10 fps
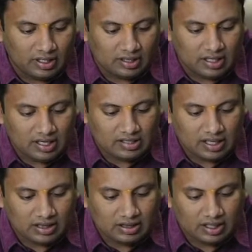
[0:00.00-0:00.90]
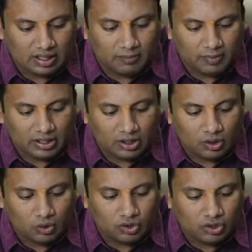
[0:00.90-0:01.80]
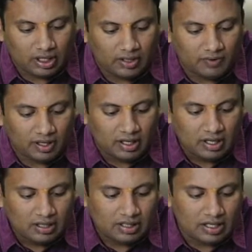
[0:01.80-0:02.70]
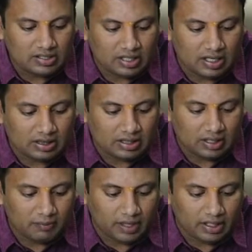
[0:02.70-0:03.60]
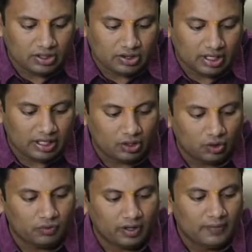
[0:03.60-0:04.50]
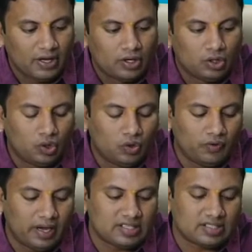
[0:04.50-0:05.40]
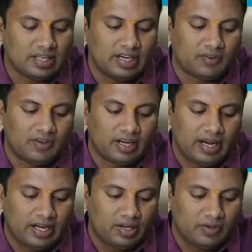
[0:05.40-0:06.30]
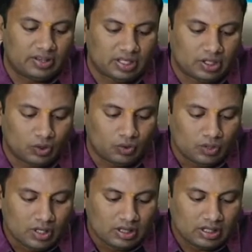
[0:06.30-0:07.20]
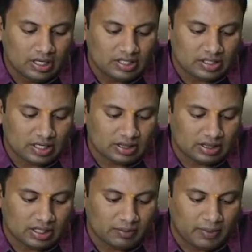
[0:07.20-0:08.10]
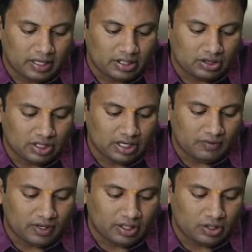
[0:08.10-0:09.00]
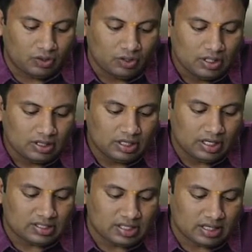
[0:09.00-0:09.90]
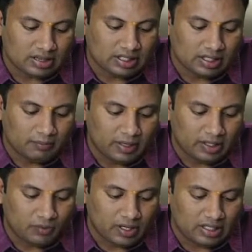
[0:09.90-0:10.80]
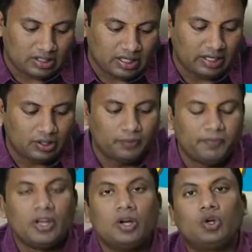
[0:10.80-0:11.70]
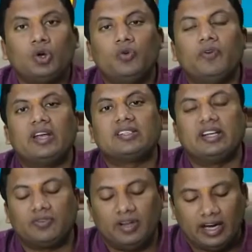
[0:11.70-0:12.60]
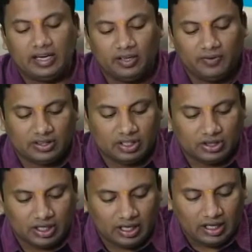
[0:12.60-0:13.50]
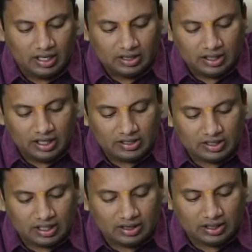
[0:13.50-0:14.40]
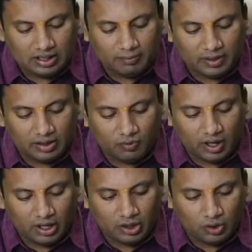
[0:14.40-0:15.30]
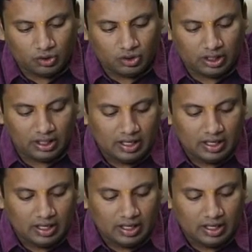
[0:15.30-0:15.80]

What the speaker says: These are nothing but 231, these are nothing but 321. Two ways it will end with 2. These nothing but 312. These nothing but 132. Two ways it will end with 3. These nothing but 123.